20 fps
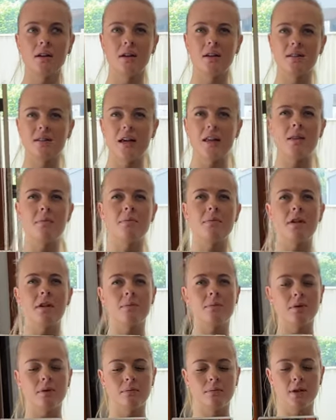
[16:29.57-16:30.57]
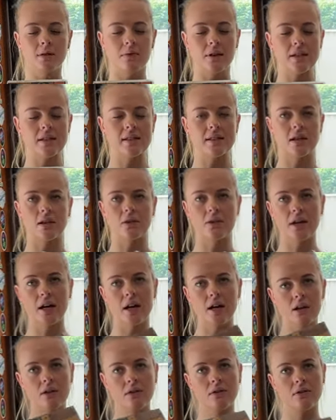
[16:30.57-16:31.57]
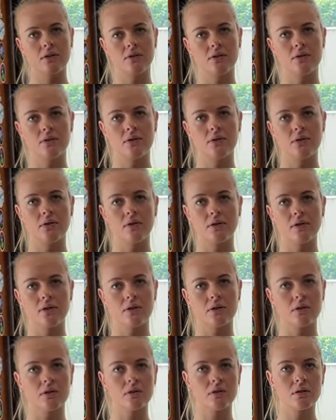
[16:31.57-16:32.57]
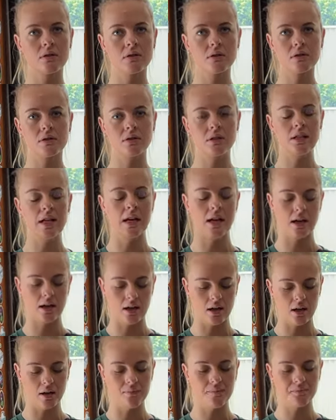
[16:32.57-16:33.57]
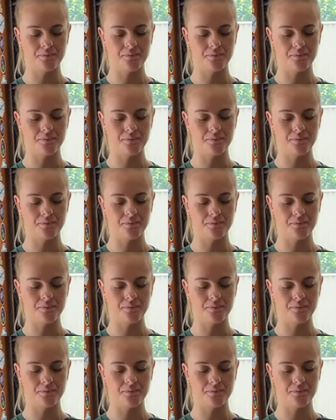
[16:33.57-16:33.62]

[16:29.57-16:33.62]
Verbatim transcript: is that the minimum we want to sell now? Very for, much like the books. Yeah.